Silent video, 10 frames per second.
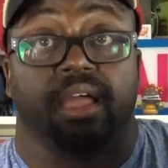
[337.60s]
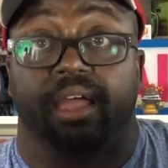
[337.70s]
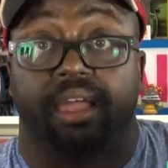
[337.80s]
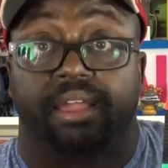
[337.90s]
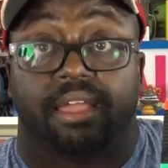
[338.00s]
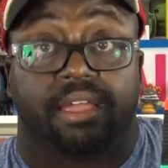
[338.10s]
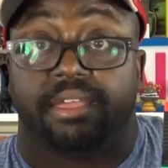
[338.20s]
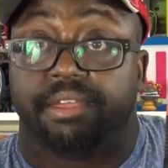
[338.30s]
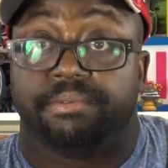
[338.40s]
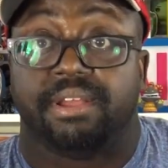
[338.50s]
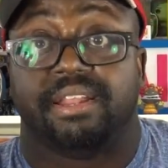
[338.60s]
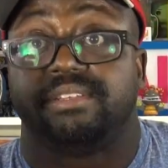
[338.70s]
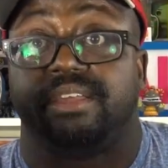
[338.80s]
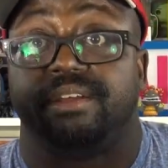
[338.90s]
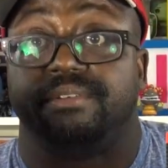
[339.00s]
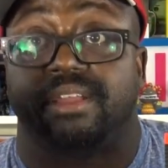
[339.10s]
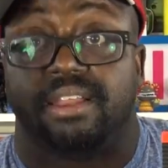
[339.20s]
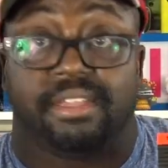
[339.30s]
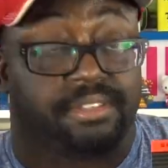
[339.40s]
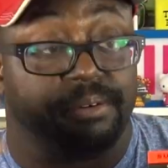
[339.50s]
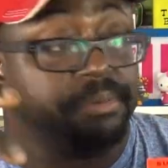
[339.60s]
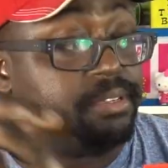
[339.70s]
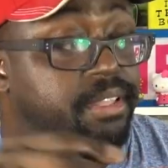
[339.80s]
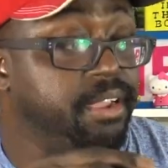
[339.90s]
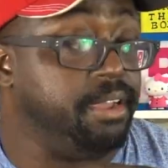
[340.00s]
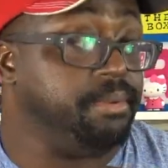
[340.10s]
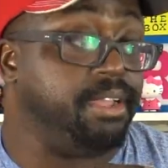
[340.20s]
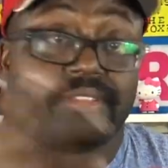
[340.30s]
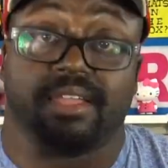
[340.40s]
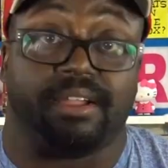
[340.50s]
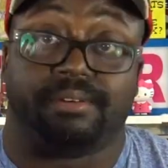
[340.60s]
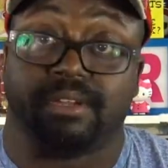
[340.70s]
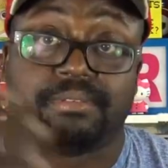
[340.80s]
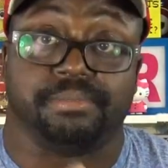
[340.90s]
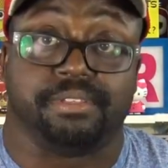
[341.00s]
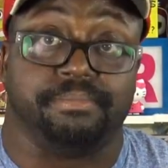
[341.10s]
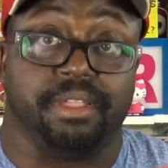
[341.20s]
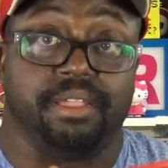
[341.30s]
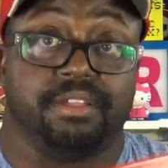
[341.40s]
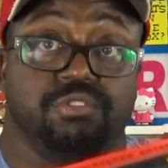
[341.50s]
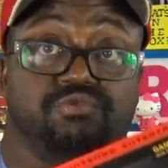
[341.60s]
Hey, you know what? Let's get on down. Let's open this thing up now. It's like Christmas to me.